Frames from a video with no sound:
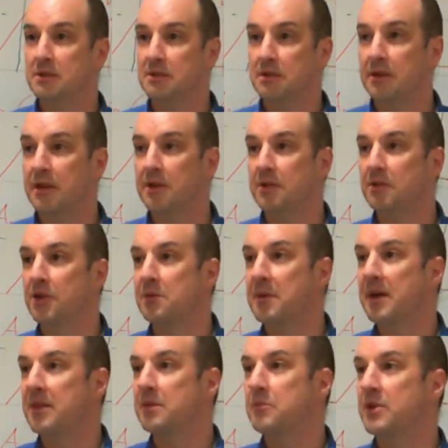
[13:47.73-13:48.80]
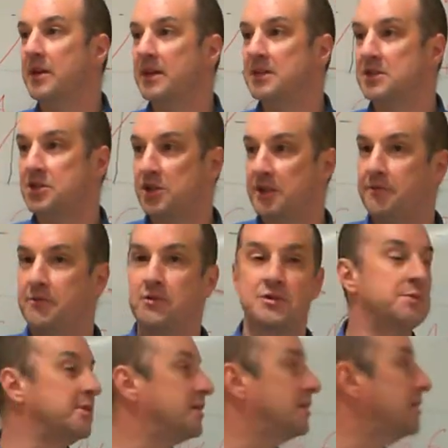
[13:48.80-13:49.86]
Okay, you'll learn about them when you get to the shear force
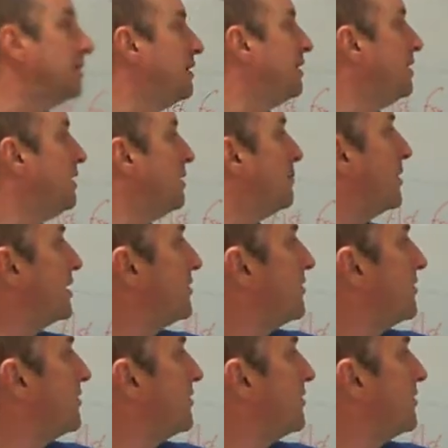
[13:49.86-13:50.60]
one. But